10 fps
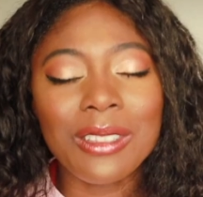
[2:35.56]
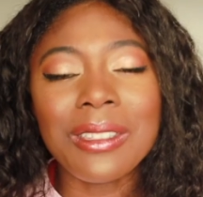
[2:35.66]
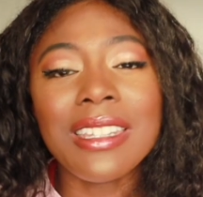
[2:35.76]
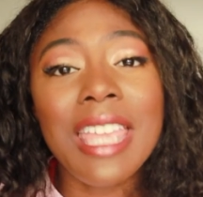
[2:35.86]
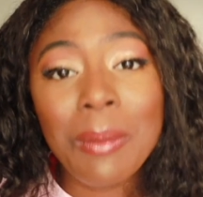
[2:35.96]

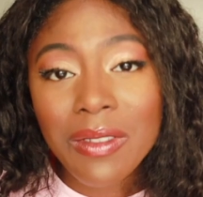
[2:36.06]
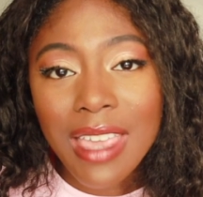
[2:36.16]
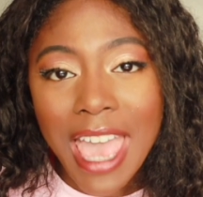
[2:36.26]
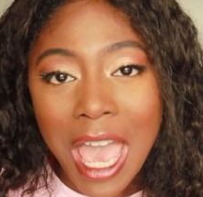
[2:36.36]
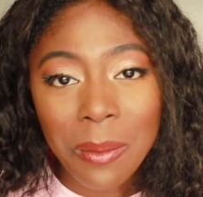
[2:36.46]
So the name of
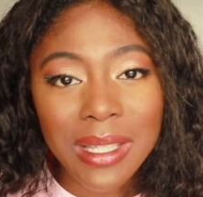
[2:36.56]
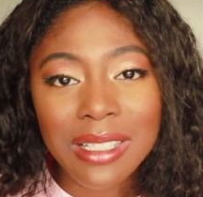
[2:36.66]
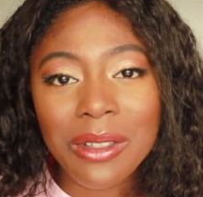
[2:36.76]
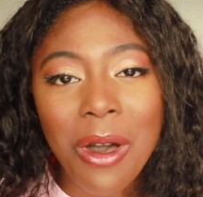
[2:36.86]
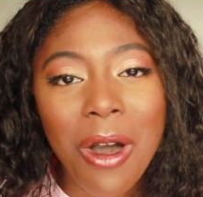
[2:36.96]
the app
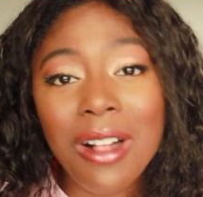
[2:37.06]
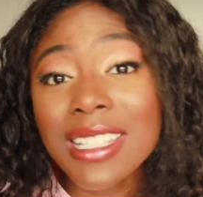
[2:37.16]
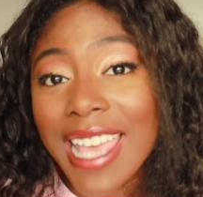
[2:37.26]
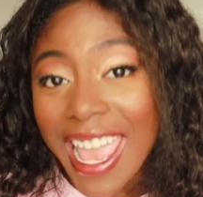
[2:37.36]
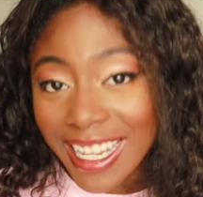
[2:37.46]
is
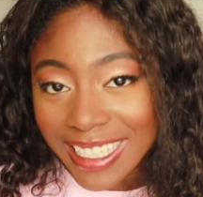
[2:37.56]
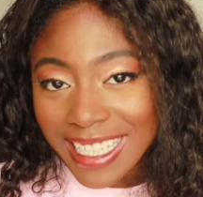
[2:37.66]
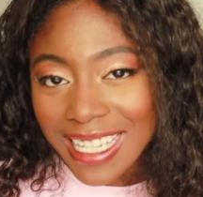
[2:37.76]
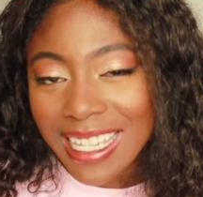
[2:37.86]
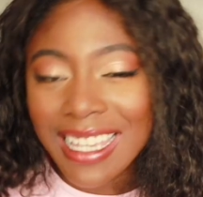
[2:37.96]
called
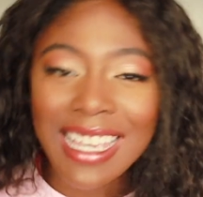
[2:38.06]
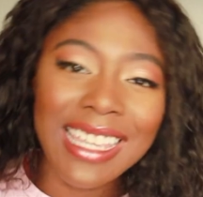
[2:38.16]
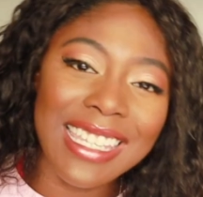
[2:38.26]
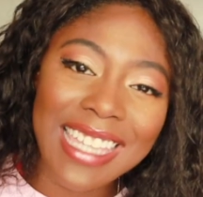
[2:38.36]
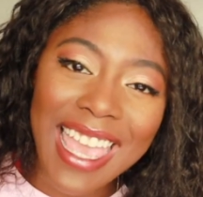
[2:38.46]
Enki,
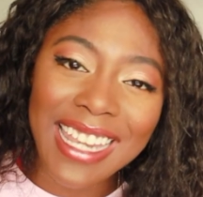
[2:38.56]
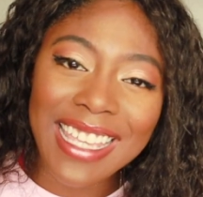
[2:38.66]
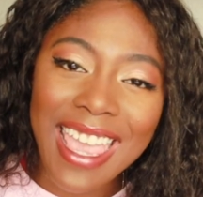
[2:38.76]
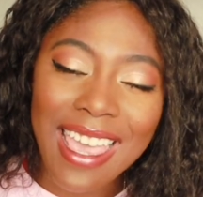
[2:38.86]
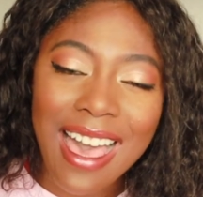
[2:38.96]

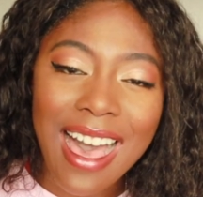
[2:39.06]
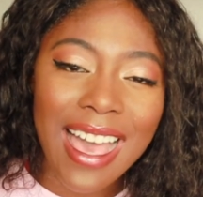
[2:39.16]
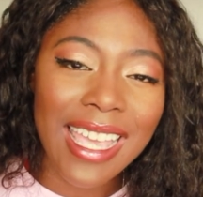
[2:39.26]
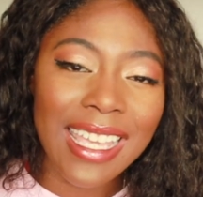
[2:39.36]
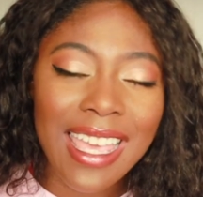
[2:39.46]

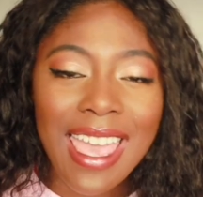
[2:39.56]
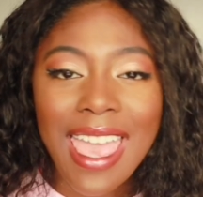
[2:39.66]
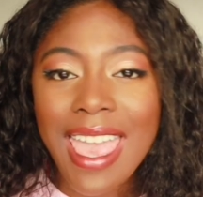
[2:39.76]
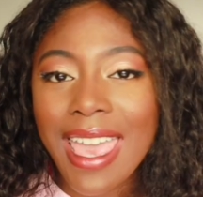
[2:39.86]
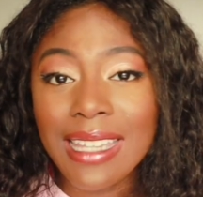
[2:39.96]
E-N-K-I,
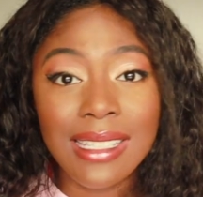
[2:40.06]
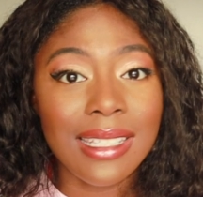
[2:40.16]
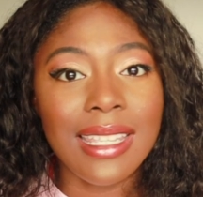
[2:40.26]
and